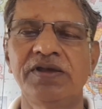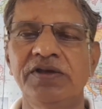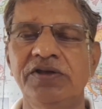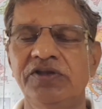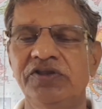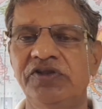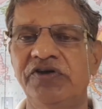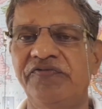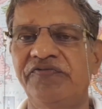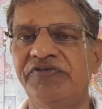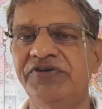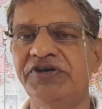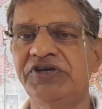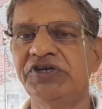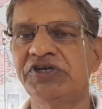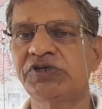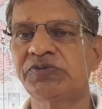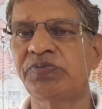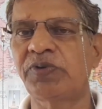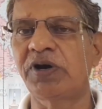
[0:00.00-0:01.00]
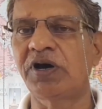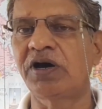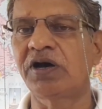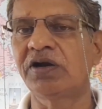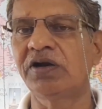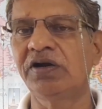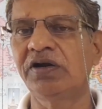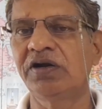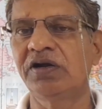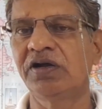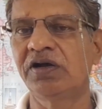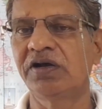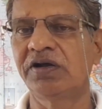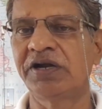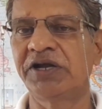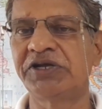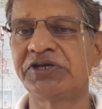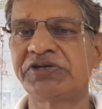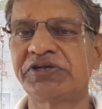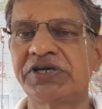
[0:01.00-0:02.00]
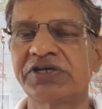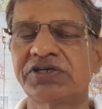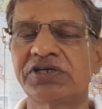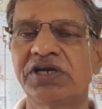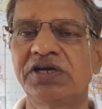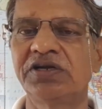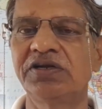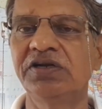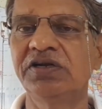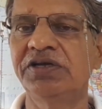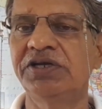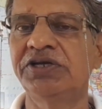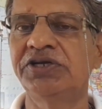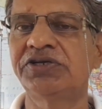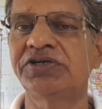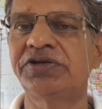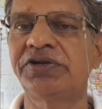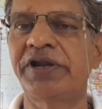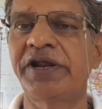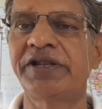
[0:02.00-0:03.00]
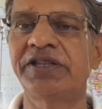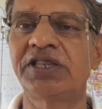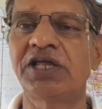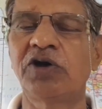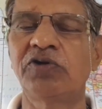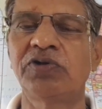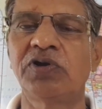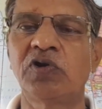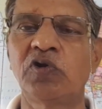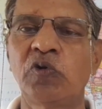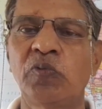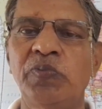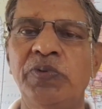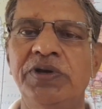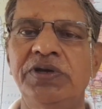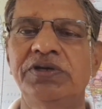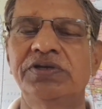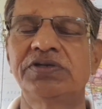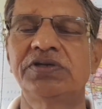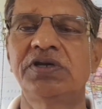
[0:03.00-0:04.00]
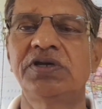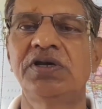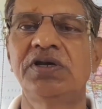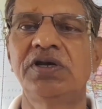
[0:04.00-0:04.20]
The fees for registration is 10,000 rupees.